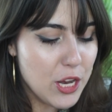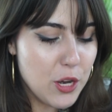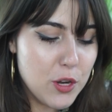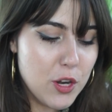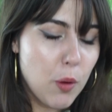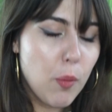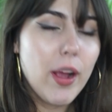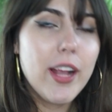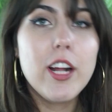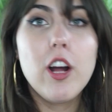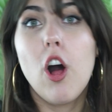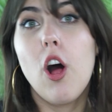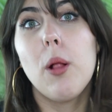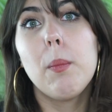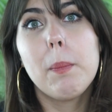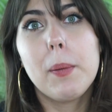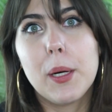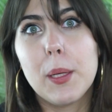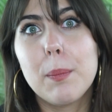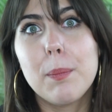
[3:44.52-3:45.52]
You know I
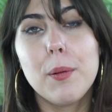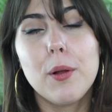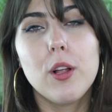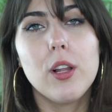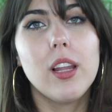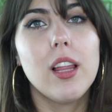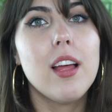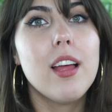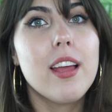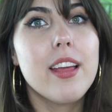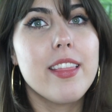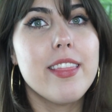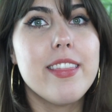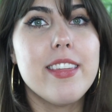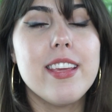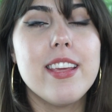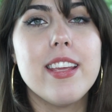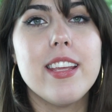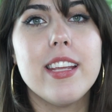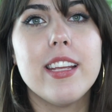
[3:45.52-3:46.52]
call purple
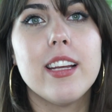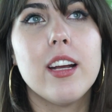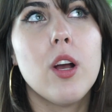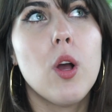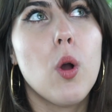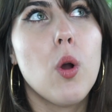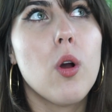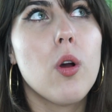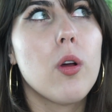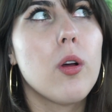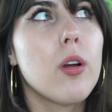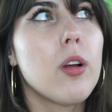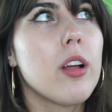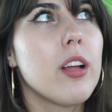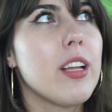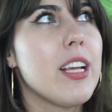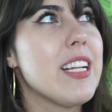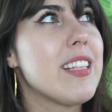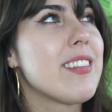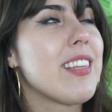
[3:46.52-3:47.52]

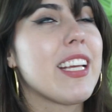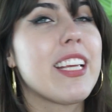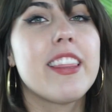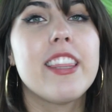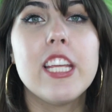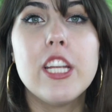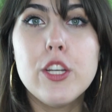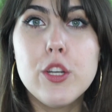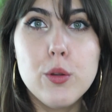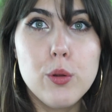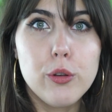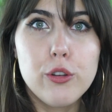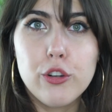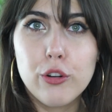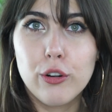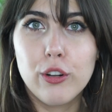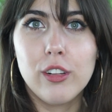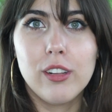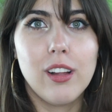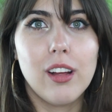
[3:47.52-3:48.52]
it's like the
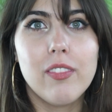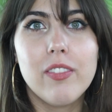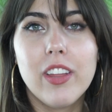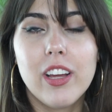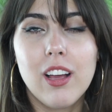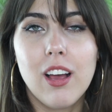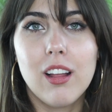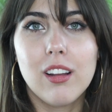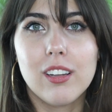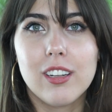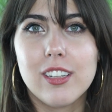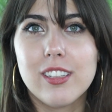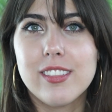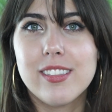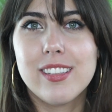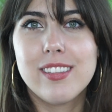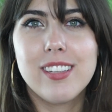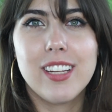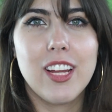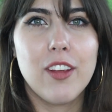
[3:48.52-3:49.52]
neutral of the
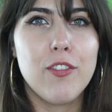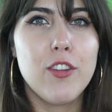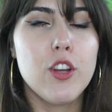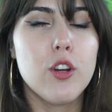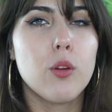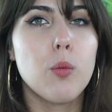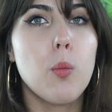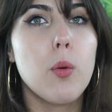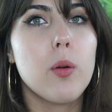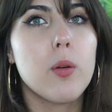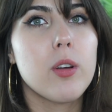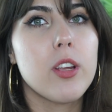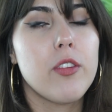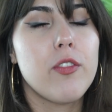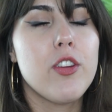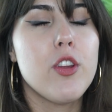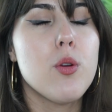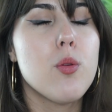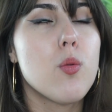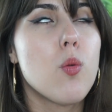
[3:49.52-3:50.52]
colors. It's like if
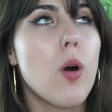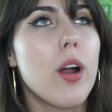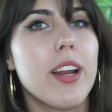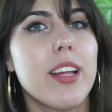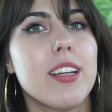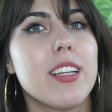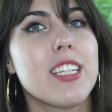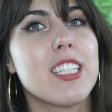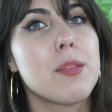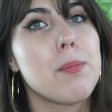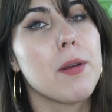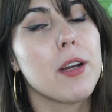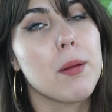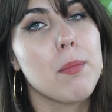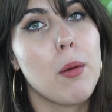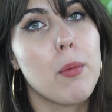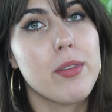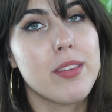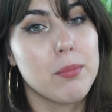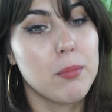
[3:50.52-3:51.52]
you want to
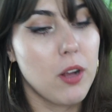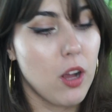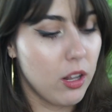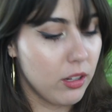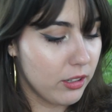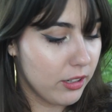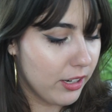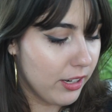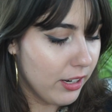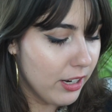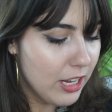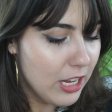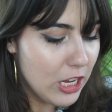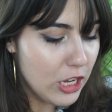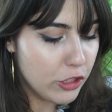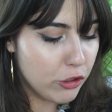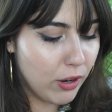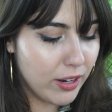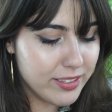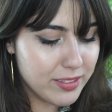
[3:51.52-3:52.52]
experiment with some color,
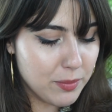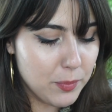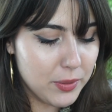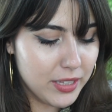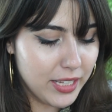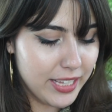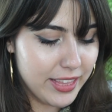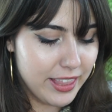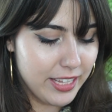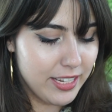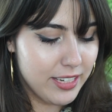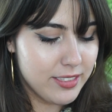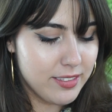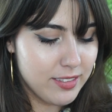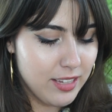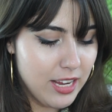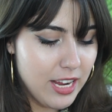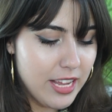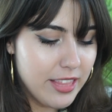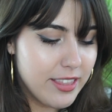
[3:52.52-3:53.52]
try something like this.
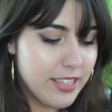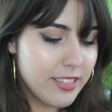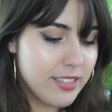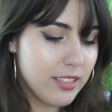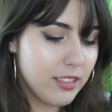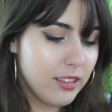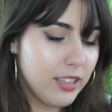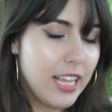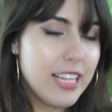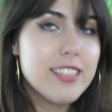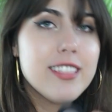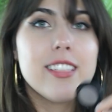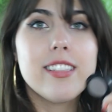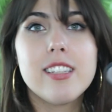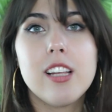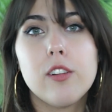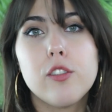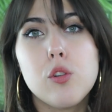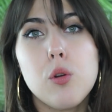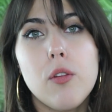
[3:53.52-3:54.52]
This lends
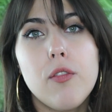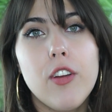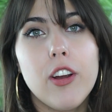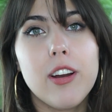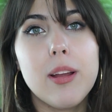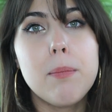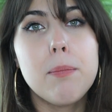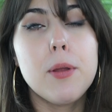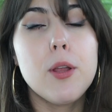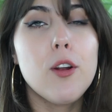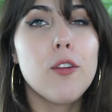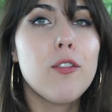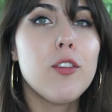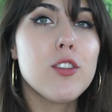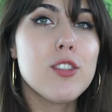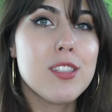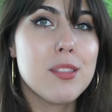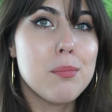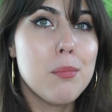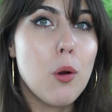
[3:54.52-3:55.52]
itself to a very
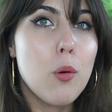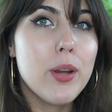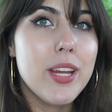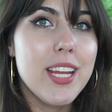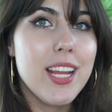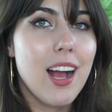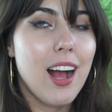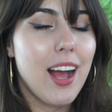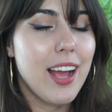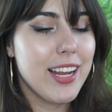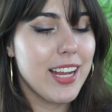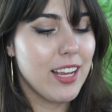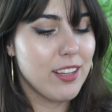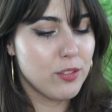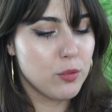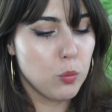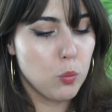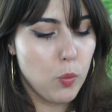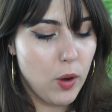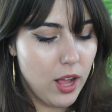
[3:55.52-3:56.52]
beautiful smoky eye
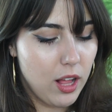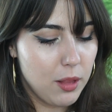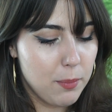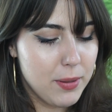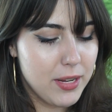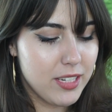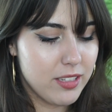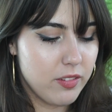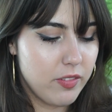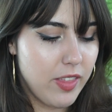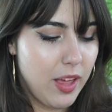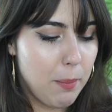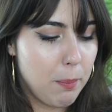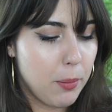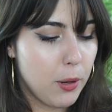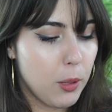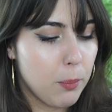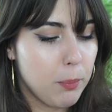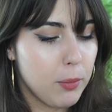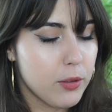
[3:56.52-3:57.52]
as well because of
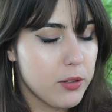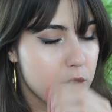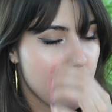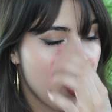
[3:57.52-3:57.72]
that purple